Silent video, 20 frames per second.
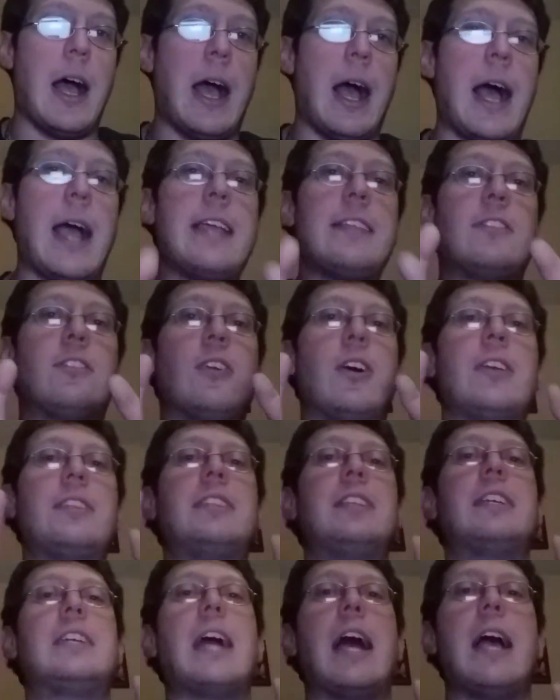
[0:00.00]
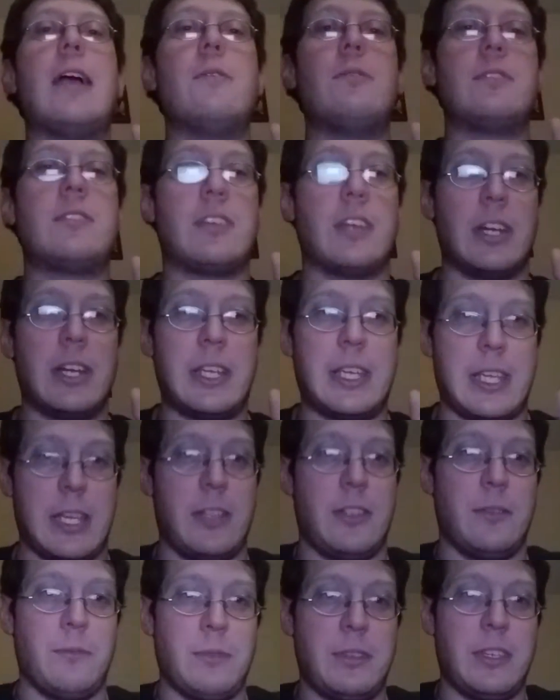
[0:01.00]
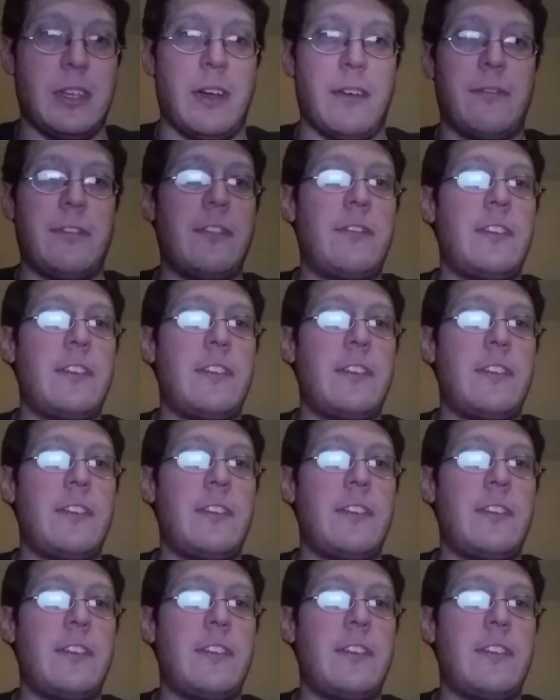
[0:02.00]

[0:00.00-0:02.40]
I thought the guy was going to kill himself.